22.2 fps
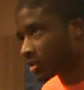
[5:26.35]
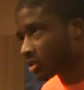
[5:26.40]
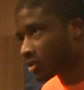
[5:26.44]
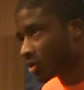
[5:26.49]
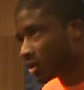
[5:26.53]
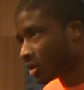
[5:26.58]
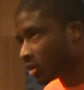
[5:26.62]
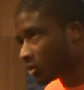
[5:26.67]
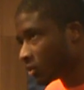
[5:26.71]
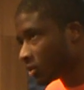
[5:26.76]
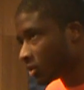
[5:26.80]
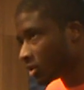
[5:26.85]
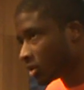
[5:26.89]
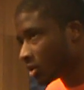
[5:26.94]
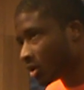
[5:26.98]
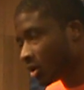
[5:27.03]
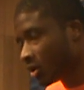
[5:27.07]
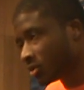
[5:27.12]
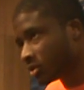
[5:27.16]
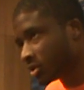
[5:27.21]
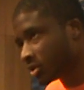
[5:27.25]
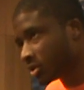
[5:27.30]
starting with the
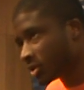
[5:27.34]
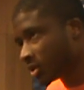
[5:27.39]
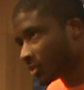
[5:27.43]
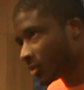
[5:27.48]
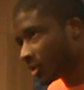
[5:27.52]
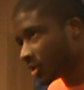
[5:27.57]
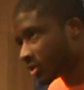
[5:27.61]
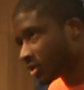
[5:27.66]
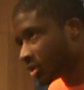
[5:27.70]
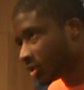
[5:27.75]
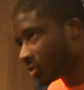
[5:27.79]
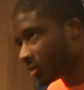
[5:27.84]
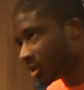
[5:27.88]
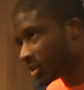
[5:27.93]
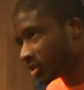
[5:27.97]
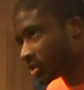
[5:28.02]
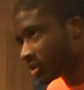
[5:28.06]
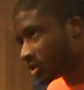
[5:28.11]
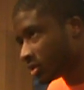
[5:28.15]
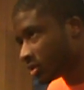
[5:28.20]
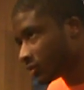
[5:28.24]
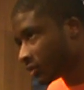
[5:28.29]
coaches and my teammates
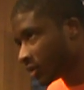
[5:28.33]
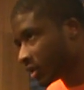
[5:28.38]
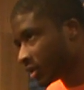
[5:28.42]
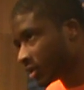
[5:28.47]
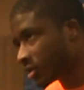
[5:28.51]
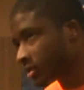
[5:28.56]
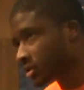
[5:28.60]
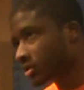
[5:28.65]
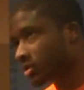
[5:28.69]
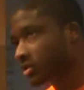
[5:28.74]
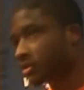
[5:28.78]
and these fans.